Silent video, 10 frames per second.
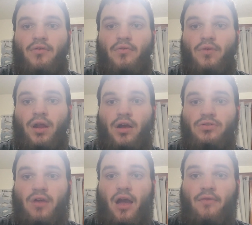we
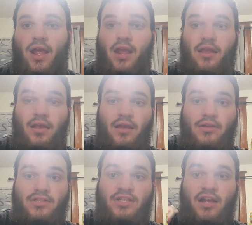also have a
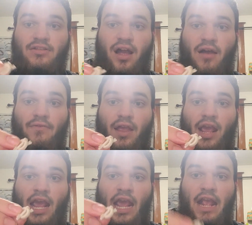set of
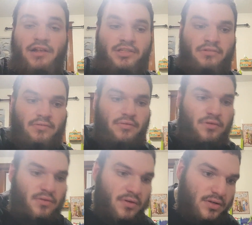keys,
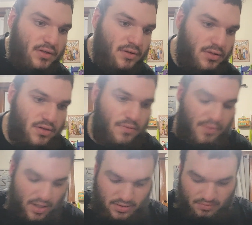2
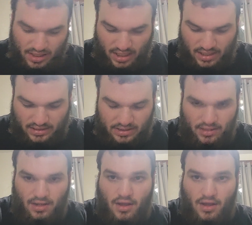pairs of keys.